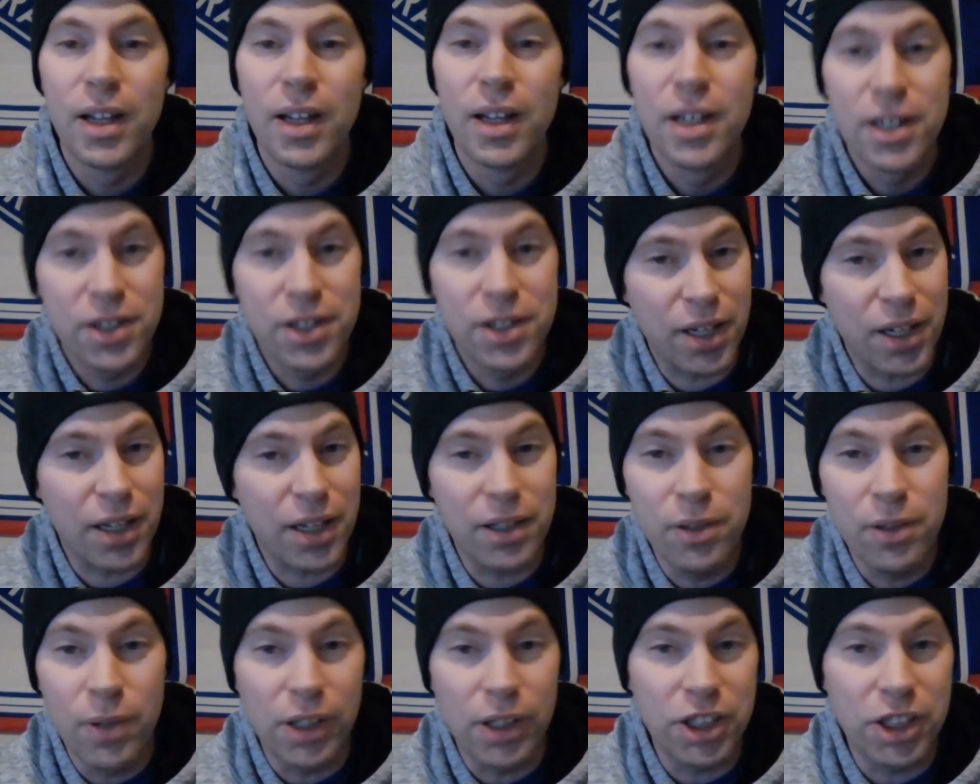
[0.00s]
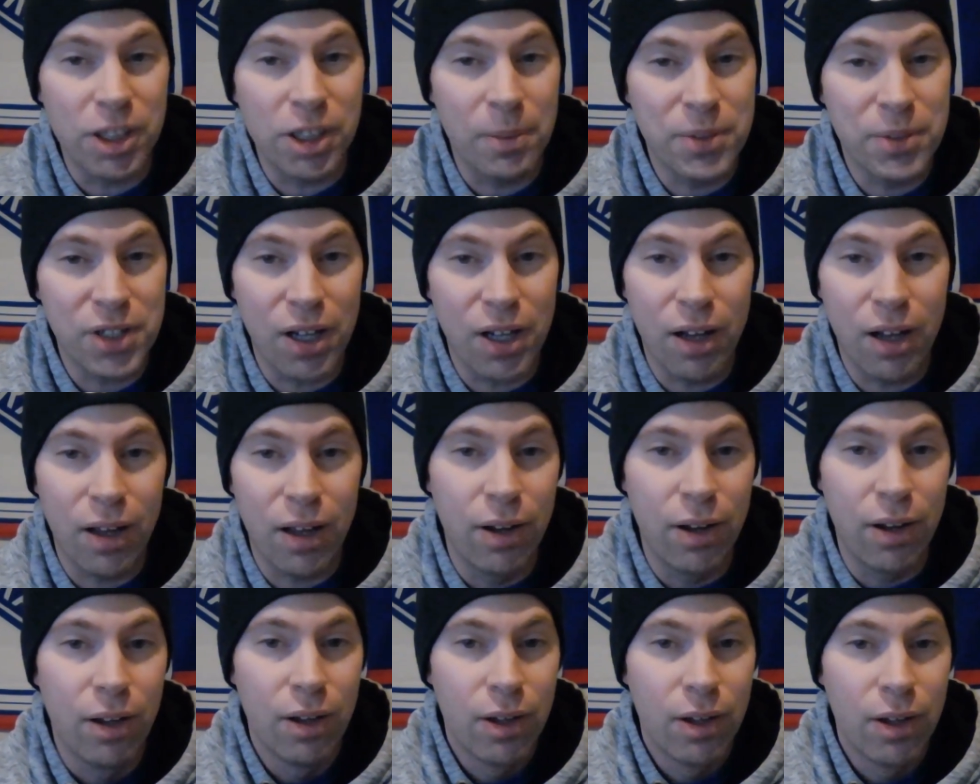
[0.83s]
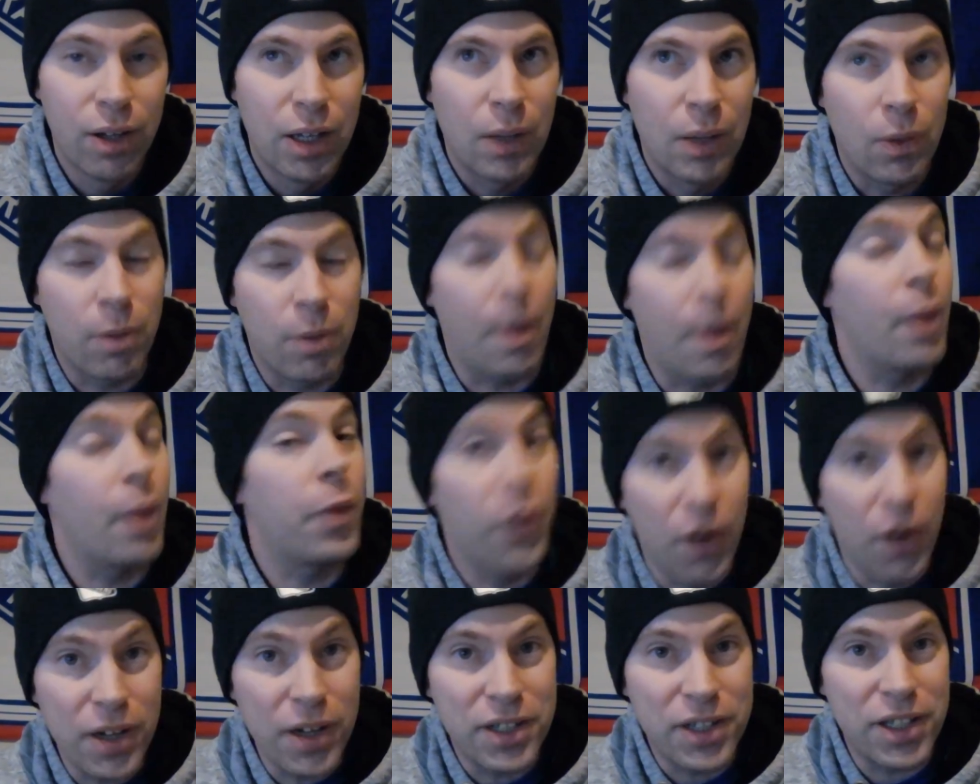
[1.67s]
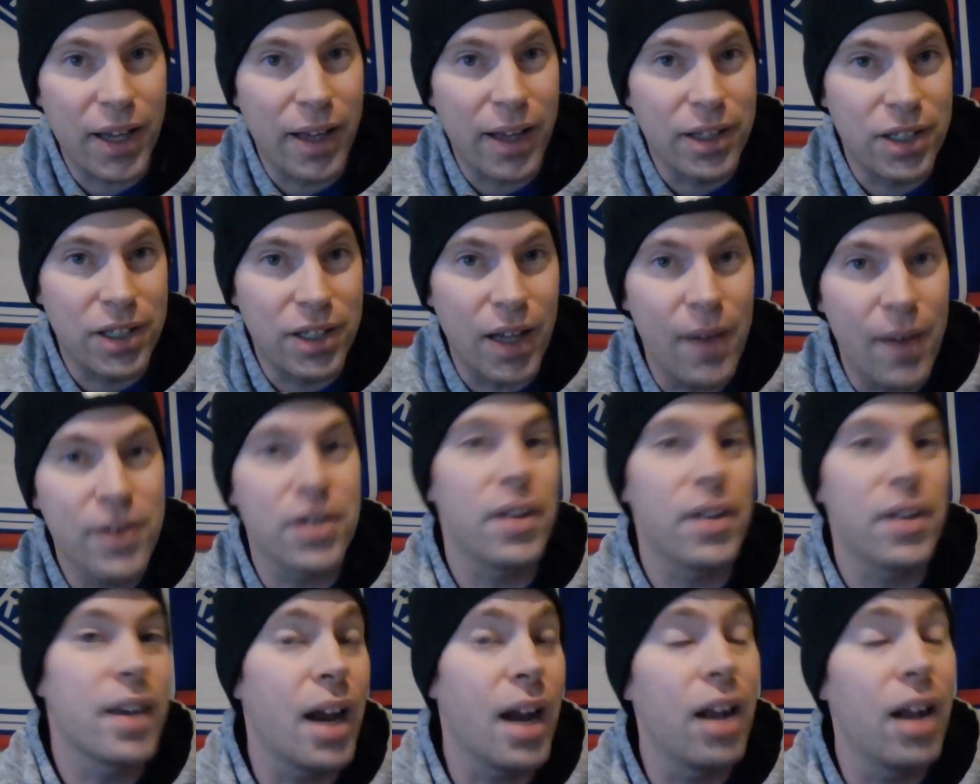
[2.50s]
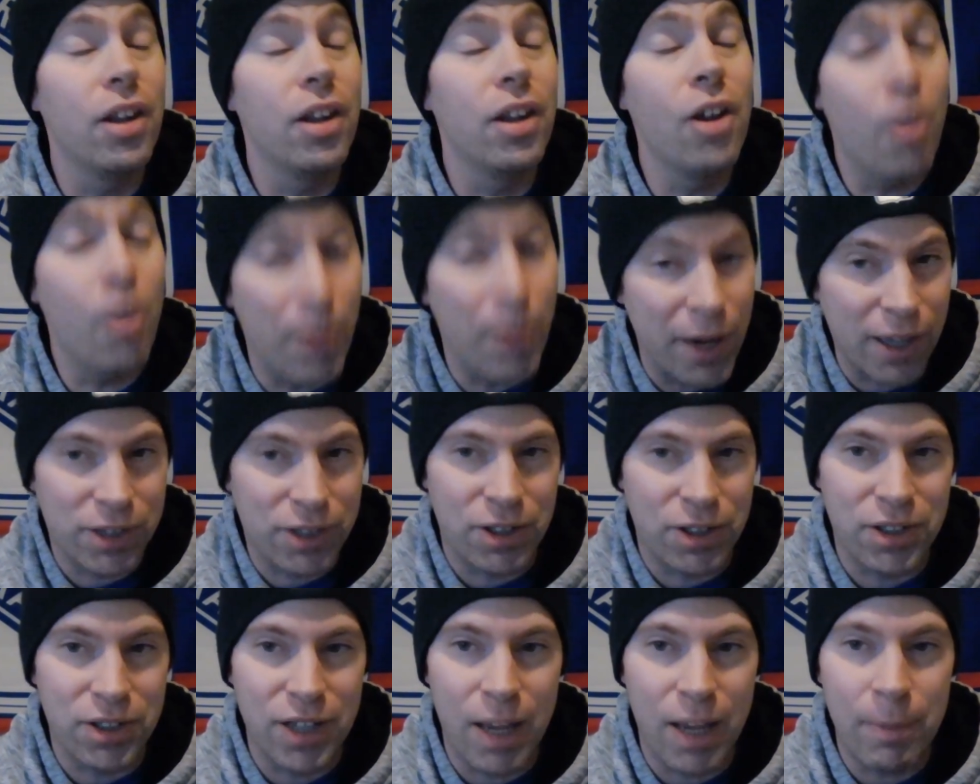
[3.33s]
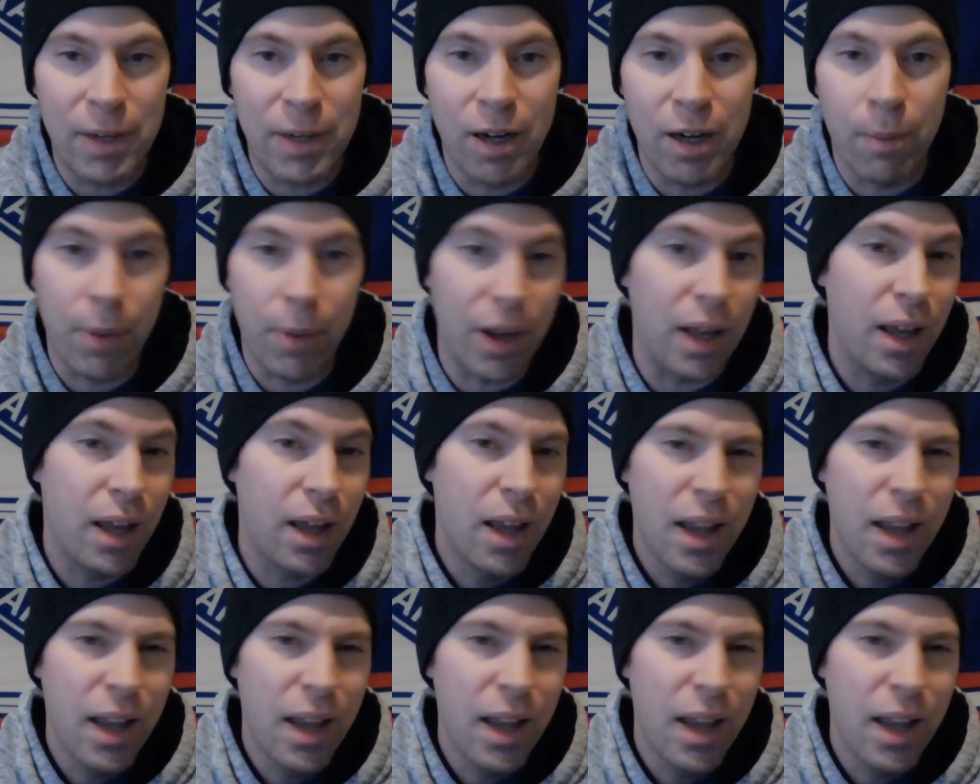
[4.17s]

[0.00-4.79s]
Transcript: Second unit jumps on with about 30 seconds left, so they got a little bit extra time here, but,